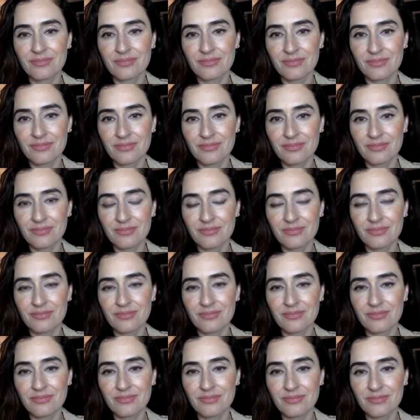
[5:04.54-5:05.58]

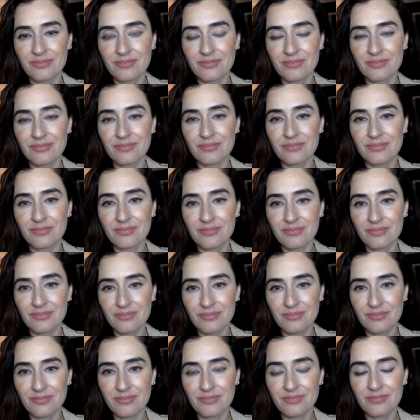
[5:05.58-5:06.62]

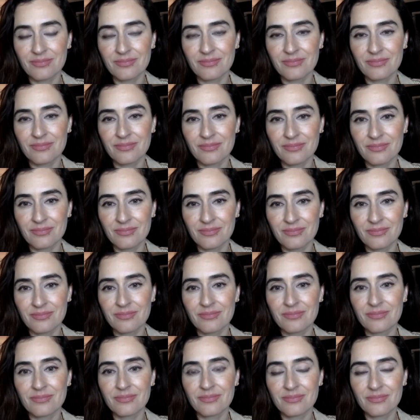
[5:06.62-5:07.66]

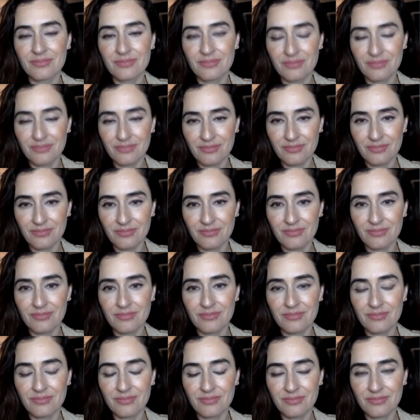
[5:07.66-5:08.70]

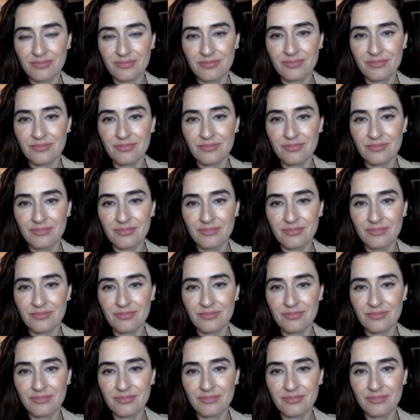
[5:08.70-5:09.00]
No words are spoken by the person on screen.